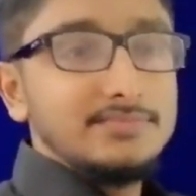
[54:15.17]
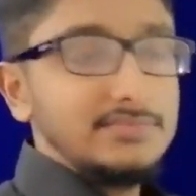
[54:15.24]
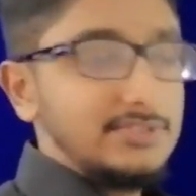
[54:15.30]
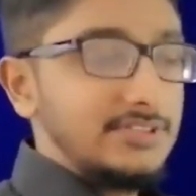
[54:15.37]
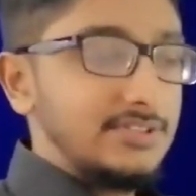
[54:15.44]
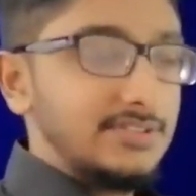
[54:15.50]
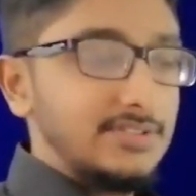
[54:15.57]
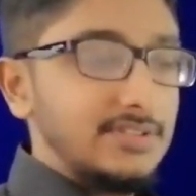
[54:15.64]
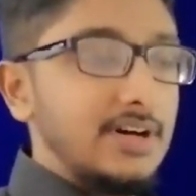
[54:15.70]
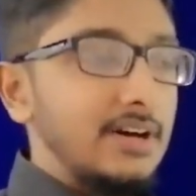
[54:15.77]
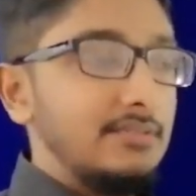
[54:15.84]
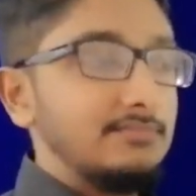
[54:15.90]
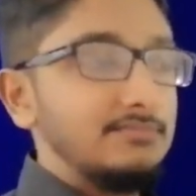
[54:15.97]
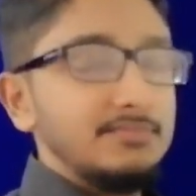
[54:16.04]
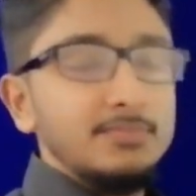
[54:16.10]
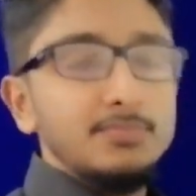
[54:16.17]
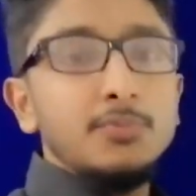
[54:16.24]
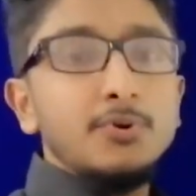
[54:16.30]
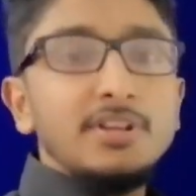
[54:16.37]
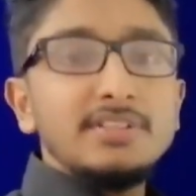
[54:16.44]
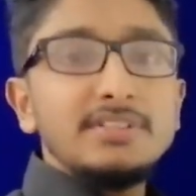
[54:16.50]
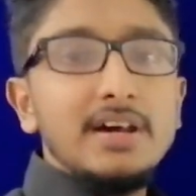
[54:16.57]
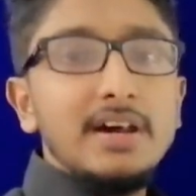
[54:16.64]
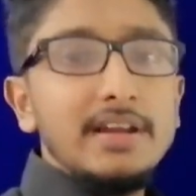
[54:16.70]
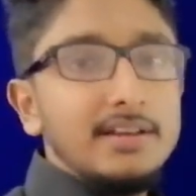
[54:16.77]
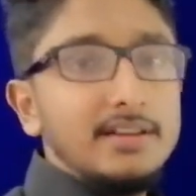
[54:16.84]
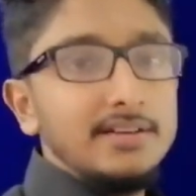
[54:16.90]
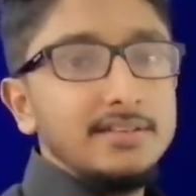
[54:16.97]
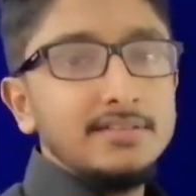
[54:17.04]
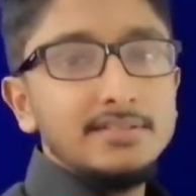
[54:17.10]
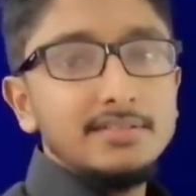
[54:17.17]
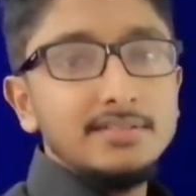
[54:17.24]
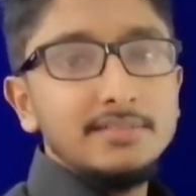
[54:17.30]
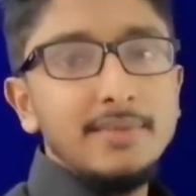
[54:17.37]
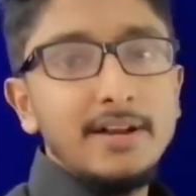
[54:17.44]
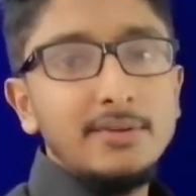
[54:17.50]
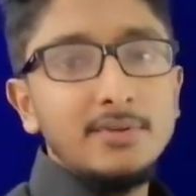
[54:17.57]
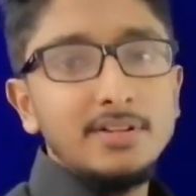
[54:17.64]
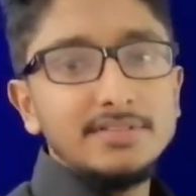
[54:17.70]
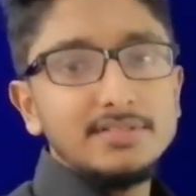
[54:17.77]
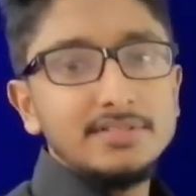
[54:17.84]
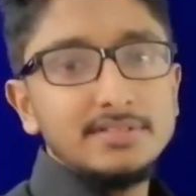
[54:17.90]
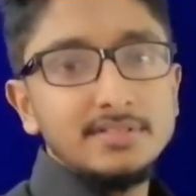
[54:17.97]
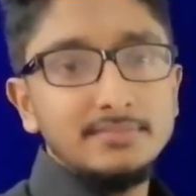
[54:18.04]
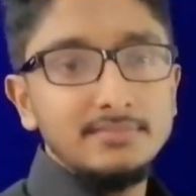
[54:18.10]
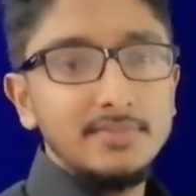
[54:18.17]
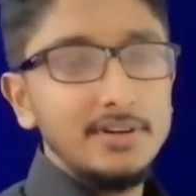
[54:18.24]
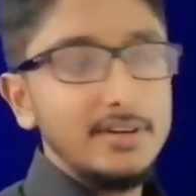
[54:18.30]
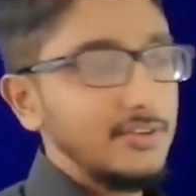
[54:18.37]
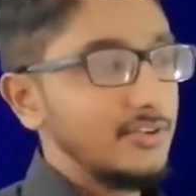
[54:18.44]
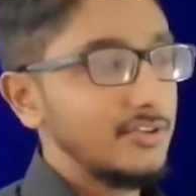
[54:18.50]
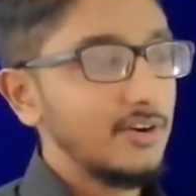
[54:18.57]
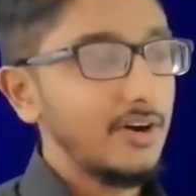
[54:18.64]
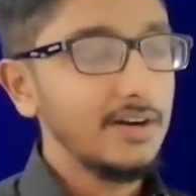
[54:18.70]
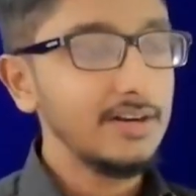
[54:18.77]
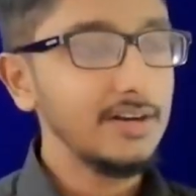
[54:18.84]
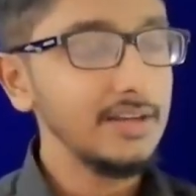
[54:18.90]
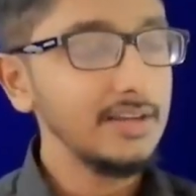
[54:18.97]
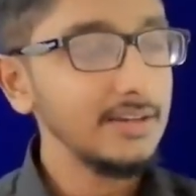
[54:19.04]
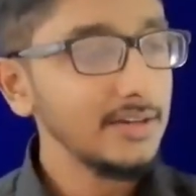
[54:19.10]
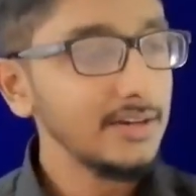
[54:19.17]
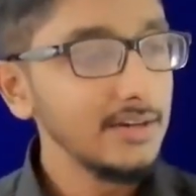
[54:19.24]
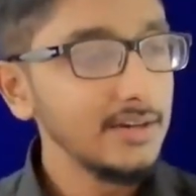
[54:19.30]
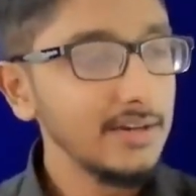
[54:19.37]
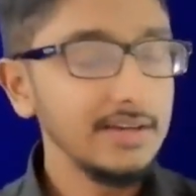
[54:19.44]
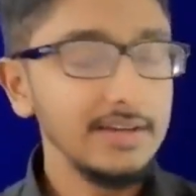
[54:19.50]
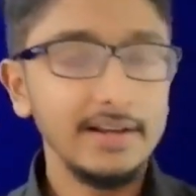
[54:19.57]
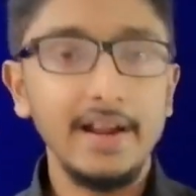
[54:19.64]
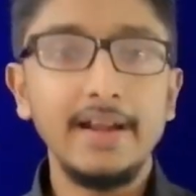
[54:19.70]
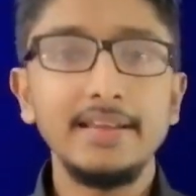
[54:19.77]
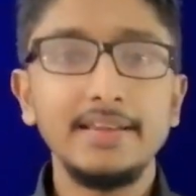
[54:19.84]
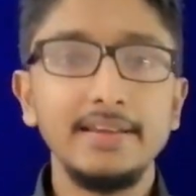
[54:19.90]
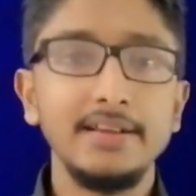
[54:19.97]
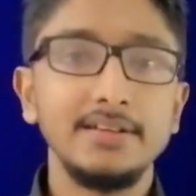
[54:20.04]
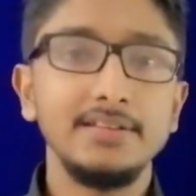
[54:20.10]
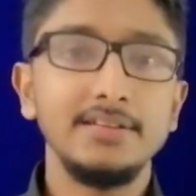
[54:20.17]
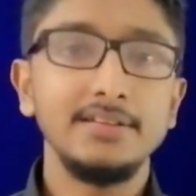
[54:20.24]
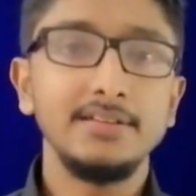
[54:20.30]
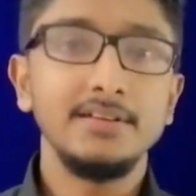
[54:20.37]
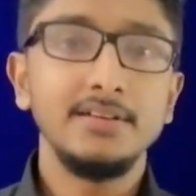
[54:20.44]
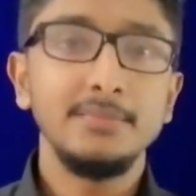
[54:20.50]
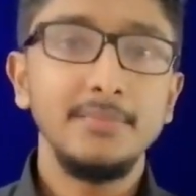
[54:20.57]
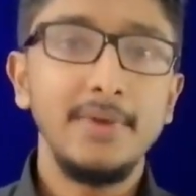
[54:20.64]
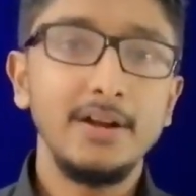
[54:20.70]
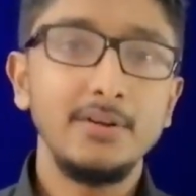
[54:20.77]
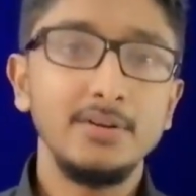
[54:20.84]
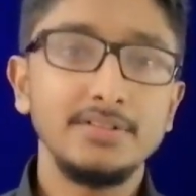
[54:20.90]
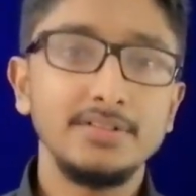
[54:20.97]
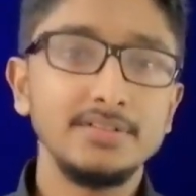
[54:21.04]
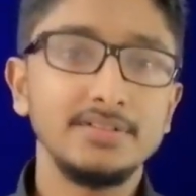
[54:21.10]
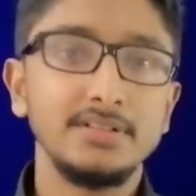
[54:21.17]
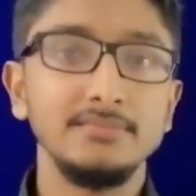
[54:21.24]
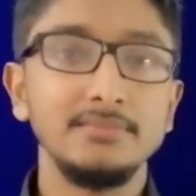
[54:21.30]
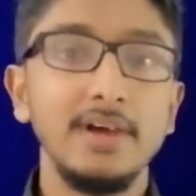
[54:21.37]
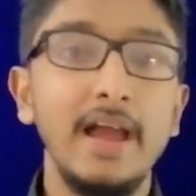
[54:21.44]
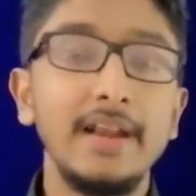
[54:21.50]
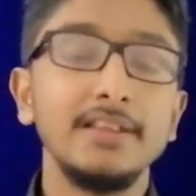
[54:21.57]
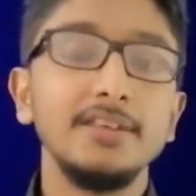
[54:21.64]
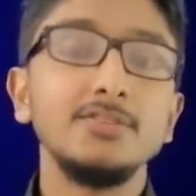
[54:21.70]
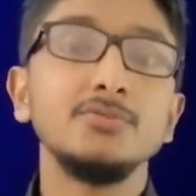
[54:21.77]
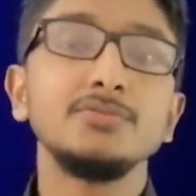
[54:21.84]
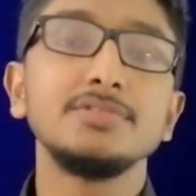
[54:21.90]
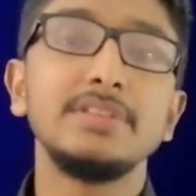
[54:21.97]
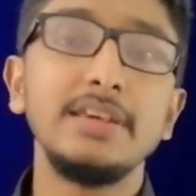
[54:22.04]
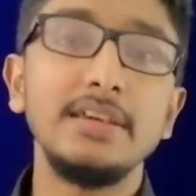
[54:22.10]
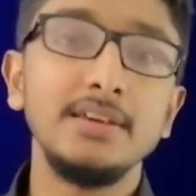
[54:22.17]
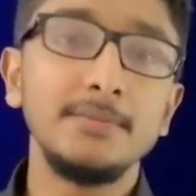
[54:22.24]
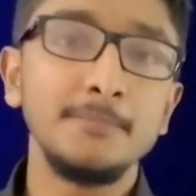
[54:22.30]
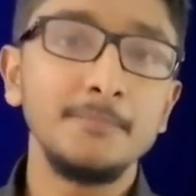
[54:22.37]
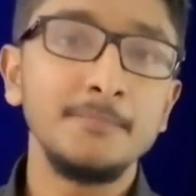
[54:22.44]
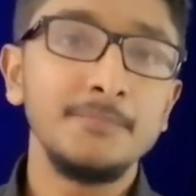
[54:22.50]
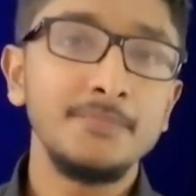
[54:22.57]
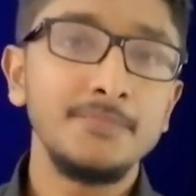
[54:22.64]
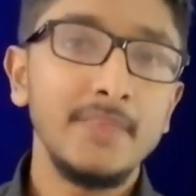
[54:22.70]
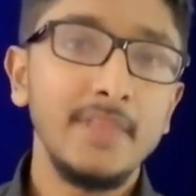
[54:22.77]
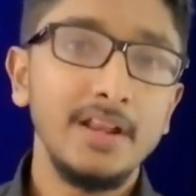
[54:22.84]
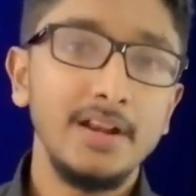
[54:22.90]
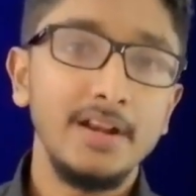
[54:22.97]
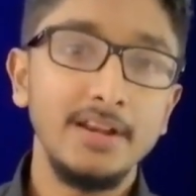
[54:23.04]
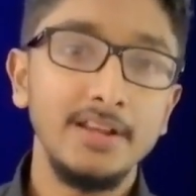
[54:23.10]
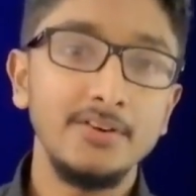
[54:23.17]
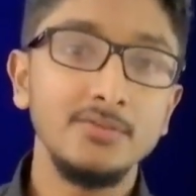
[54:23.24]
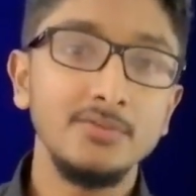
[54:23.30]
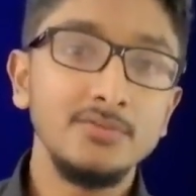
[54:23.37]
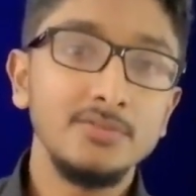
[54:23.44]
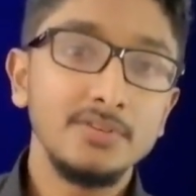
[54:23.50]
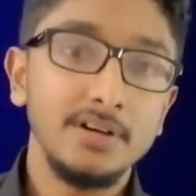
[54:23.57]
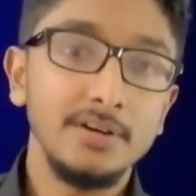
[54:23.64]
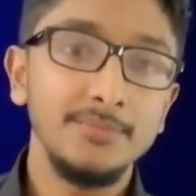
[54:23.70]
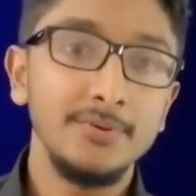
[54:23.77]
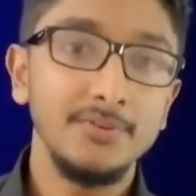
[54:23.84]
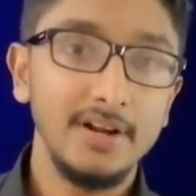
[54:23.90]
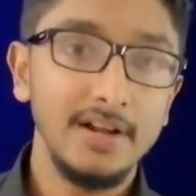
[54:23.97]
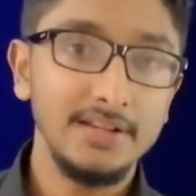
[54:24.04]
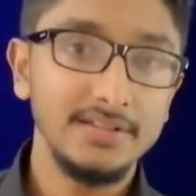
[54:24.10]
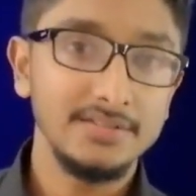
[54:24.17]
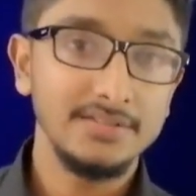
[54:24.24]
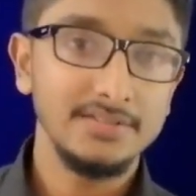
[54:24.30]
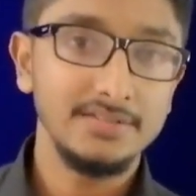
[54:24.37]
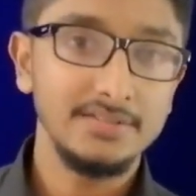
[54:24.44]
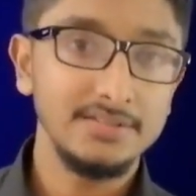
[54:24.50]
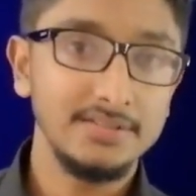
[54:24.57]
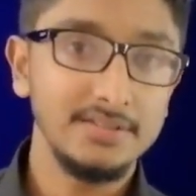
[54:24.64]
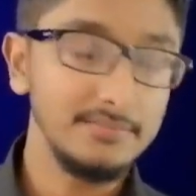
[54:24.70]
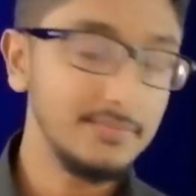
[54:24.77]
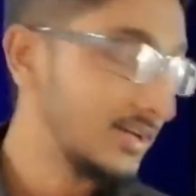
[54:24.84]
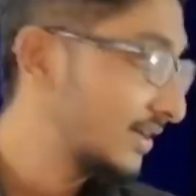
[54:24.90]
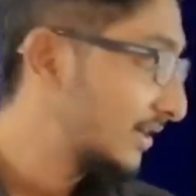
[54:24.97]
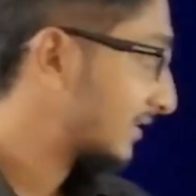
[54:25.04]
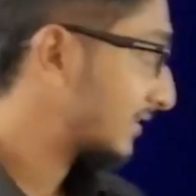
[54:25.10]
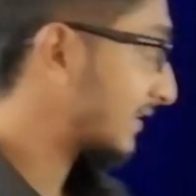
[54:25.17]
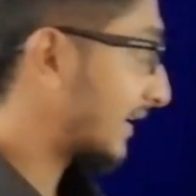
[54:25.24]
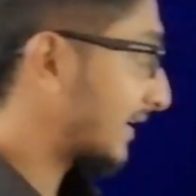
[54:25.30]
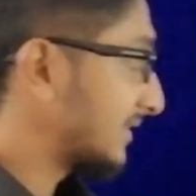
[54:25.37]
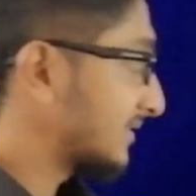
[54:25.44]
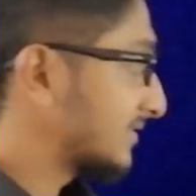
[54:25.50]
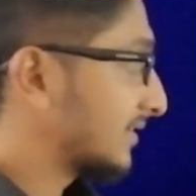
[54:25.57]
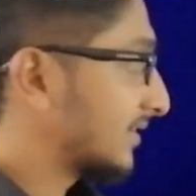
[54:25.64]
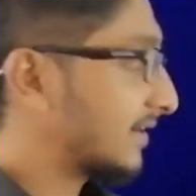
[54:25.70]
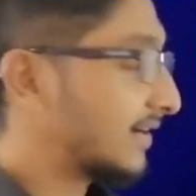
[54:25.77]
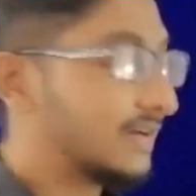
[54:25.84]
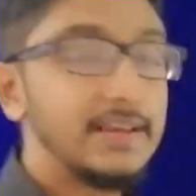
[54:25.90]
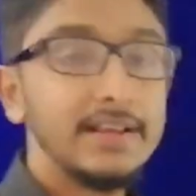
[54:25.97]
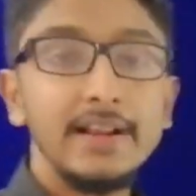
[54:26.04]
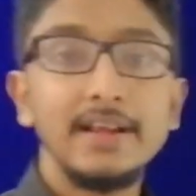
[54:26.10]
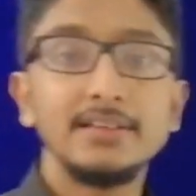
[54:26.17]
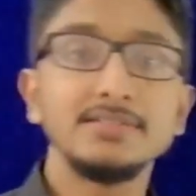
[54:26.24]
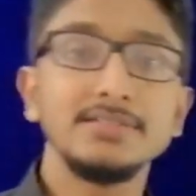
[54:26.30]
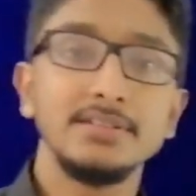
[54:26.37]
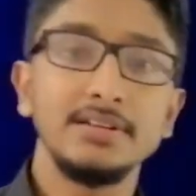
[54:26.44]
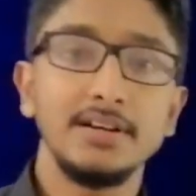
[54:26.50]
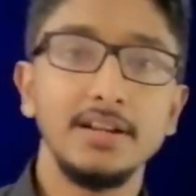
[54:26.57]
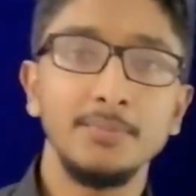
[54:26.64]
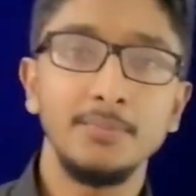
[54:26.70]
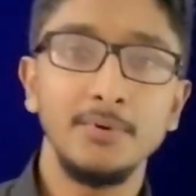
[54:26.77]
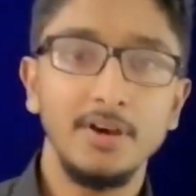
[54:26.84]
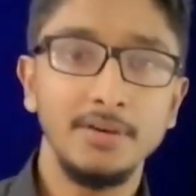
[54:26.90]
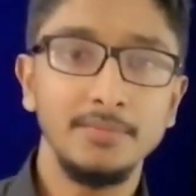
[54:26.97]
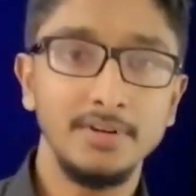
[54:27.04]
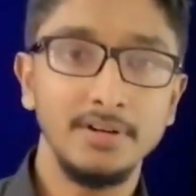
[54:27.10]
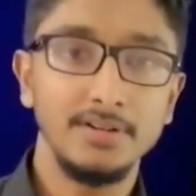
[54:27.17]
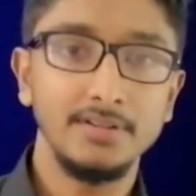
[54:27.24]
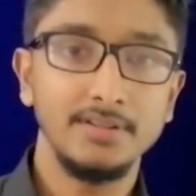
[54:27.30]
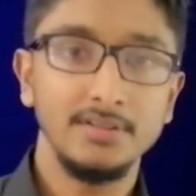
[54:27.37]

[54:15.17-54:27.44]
just put aside the manual system. You totally eradicate the manual system and use the new computerized system. That is direct deployment.